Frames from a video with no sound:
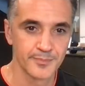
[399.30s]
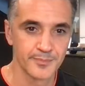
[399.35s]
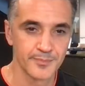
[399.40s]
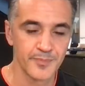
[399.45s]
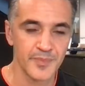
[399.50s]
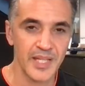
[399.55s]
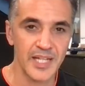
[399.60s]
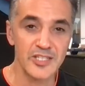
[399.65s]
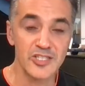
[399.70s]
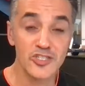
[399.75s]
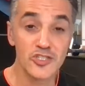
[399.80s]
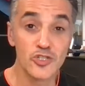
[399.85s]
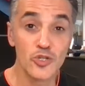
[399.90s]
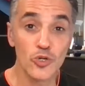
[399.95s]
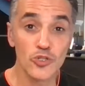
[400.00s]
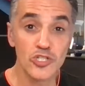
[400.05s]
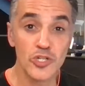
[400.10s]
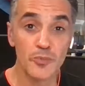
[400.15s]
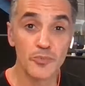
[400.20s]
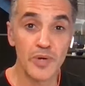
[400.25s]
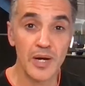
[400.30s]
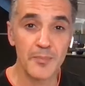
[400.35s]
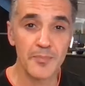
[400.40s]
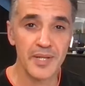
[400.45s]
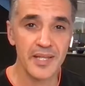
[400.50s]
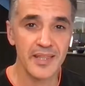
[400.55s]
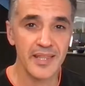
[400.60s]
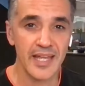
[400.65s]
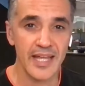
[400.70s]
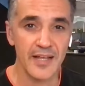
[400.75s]
That's Georgia Brumby
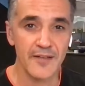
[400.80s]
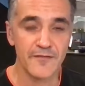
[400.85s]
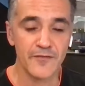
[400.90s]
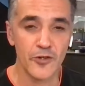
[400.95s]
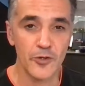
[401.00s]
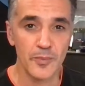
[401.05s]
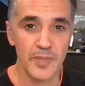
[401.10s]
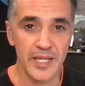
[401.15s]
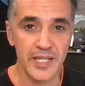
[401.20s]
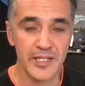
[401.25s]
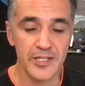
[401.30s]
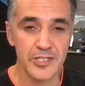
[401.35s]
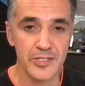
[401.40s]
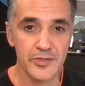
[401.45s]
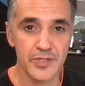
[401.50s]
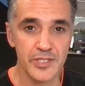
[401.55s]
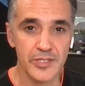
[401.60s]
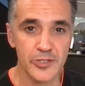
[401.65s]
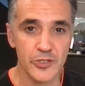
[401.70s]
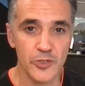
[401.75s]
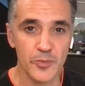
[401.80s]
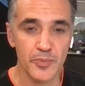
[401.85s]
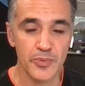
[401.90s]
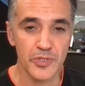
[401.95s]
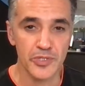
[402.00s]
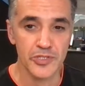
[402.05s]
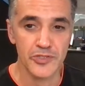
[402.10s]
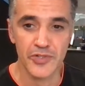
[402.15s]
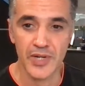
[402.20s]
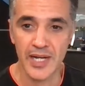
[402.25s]
there from Industry Super
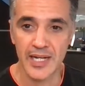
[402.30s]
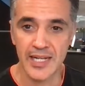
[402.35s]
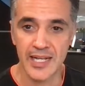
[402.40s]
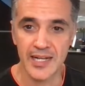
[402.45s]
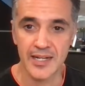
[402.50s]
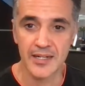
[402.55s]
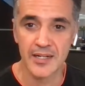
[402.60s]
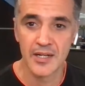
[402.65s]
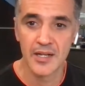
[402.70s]
Australia.